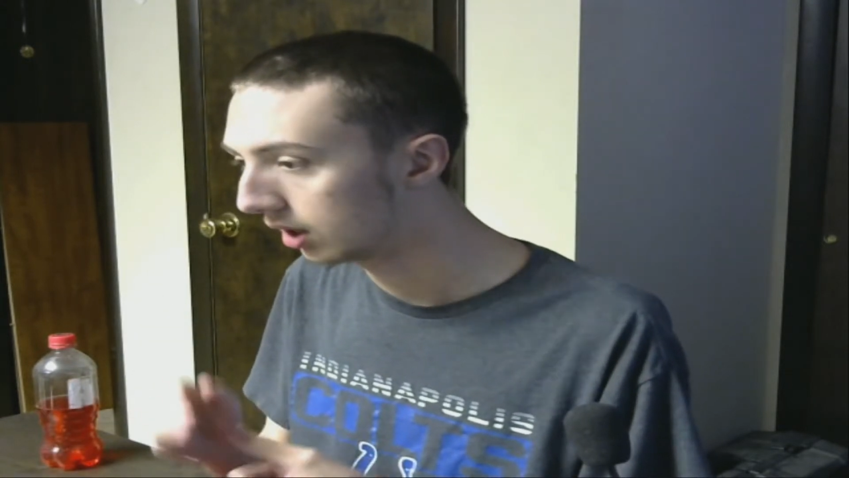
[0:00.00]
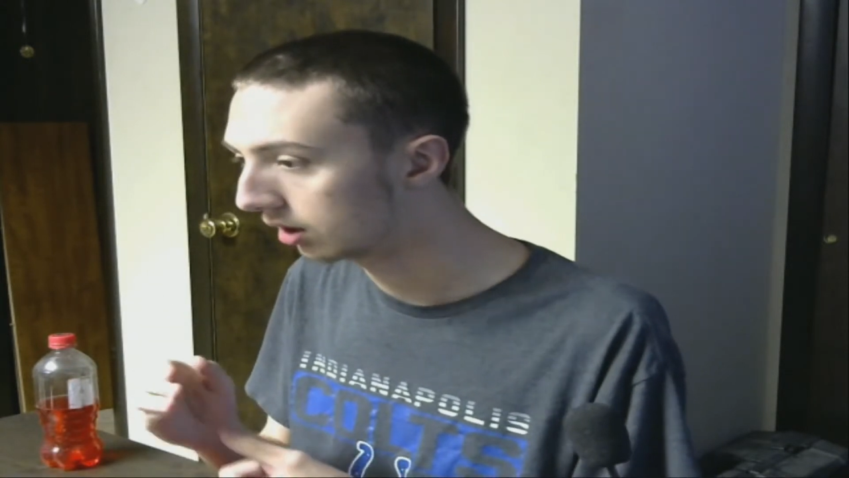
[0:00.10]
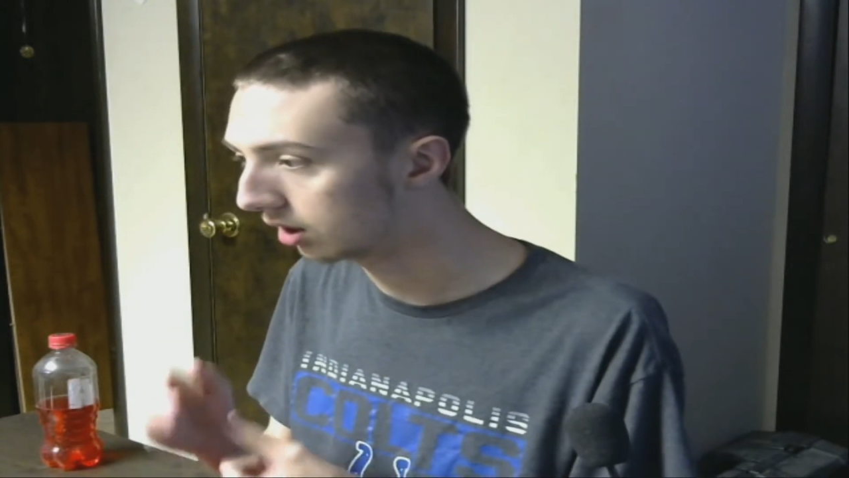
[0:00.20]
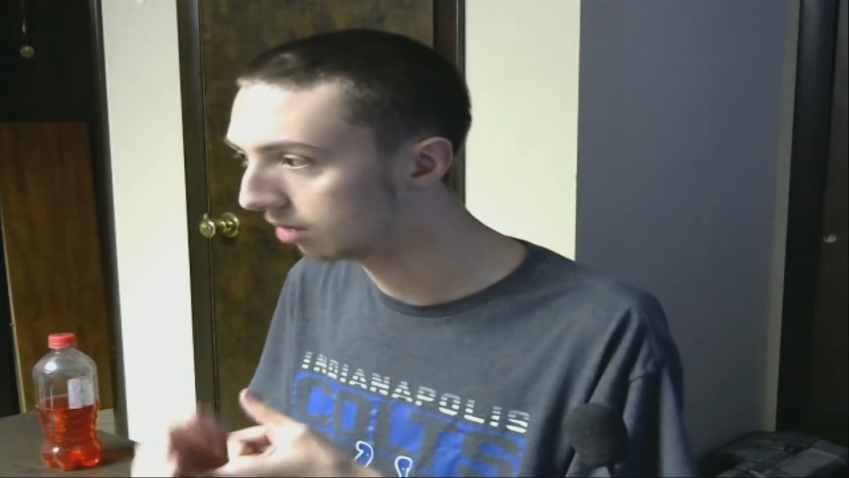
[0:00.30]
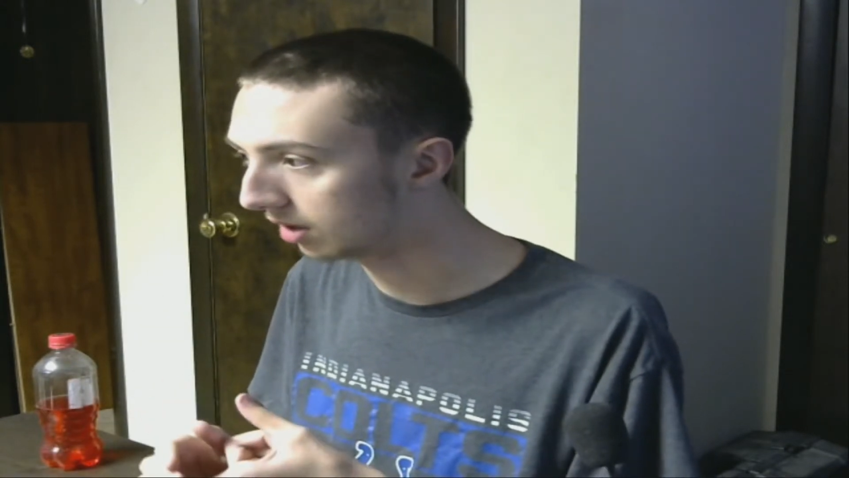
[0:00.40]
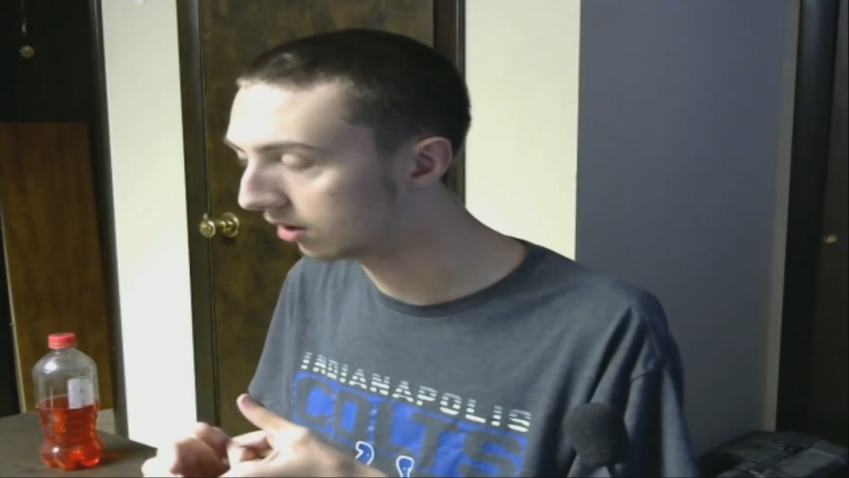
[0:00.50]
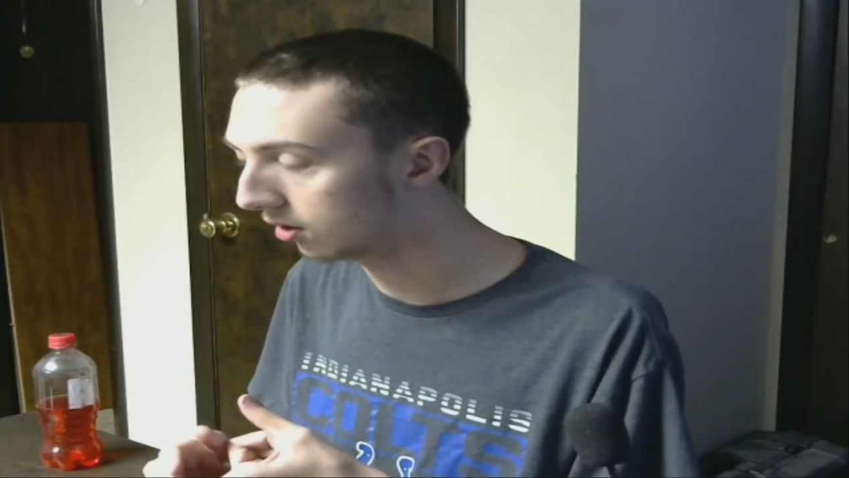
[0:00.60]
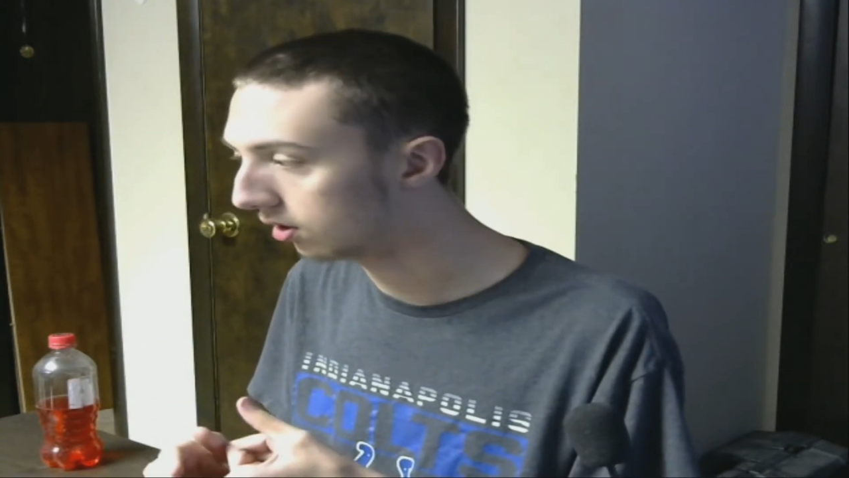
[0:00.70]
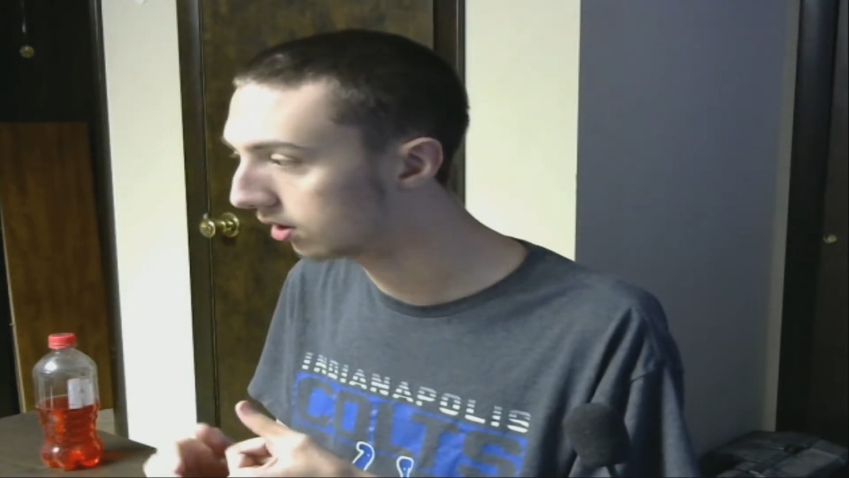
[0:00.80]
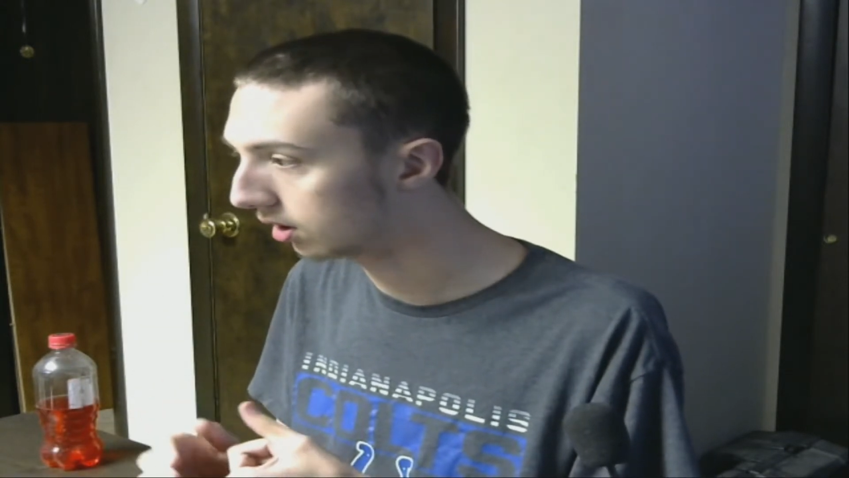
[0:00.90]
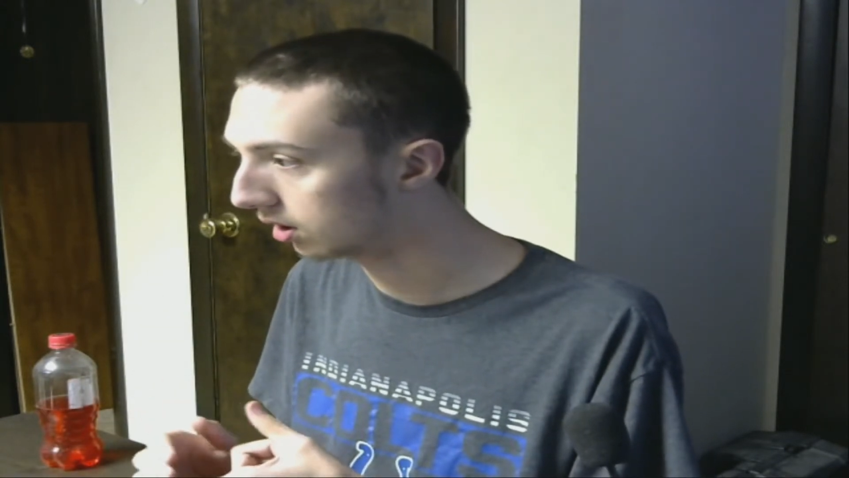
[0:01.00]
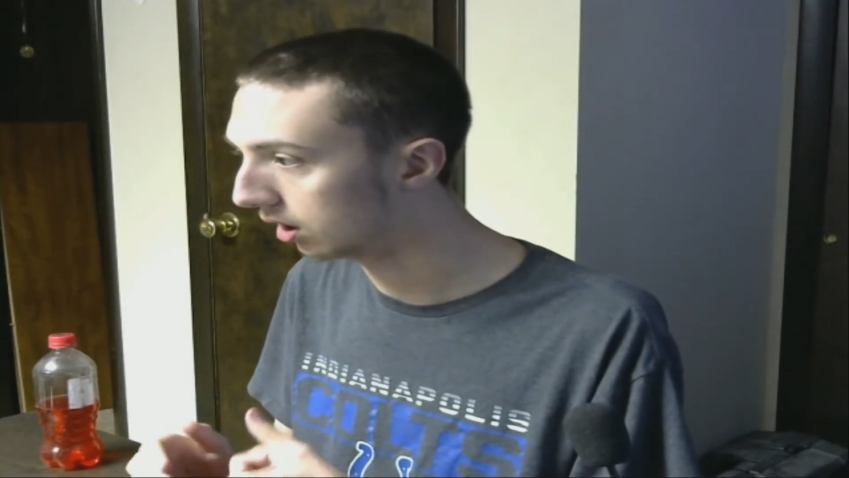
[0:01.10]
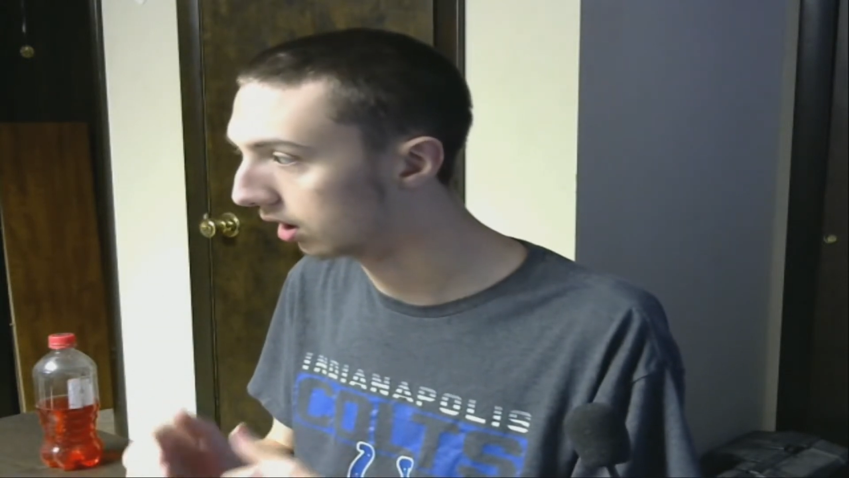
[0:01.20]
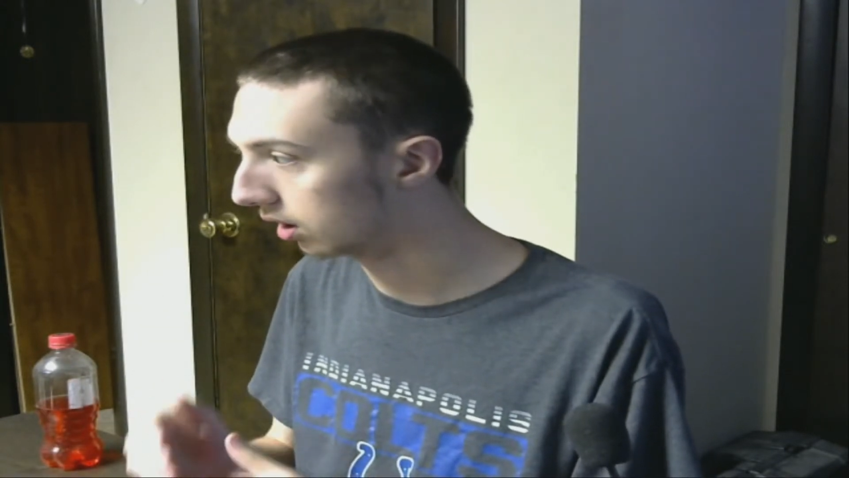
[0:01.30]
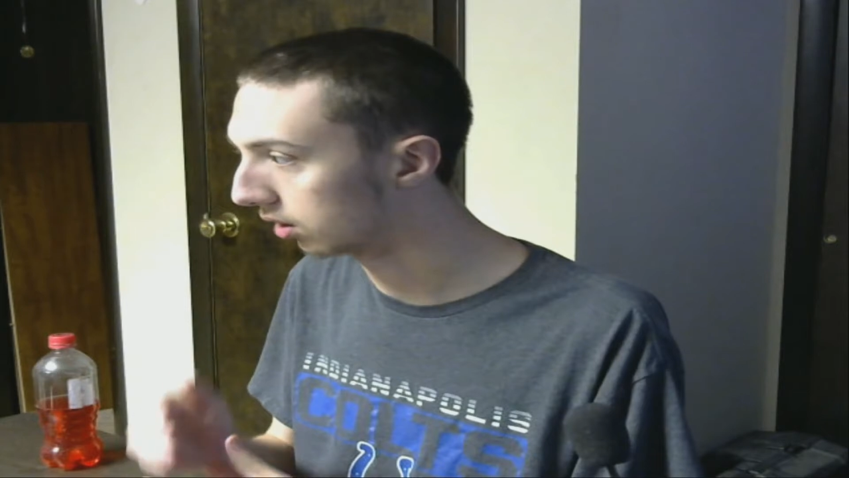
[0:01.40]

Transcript: come along, a